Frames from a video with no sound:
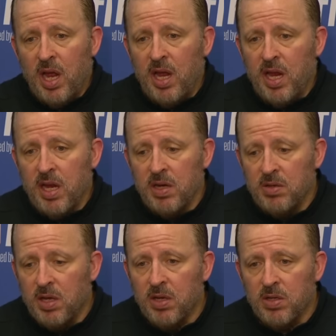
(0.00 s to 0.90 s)

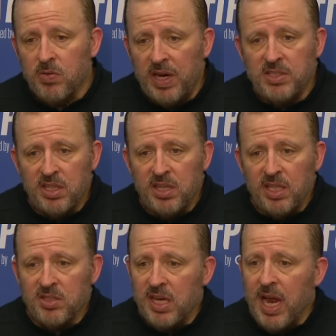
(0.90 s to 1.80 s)
And crazy
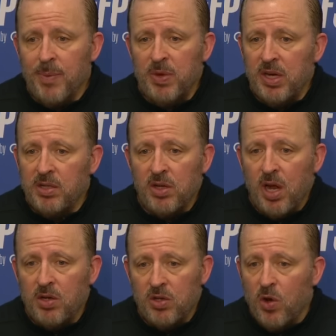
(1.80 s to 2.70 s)
things can happen,
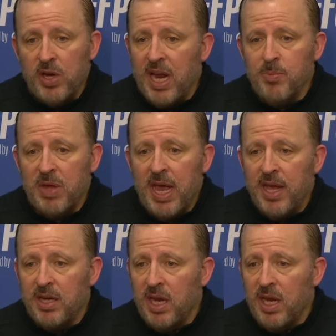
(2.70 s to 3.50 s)
and good and bad,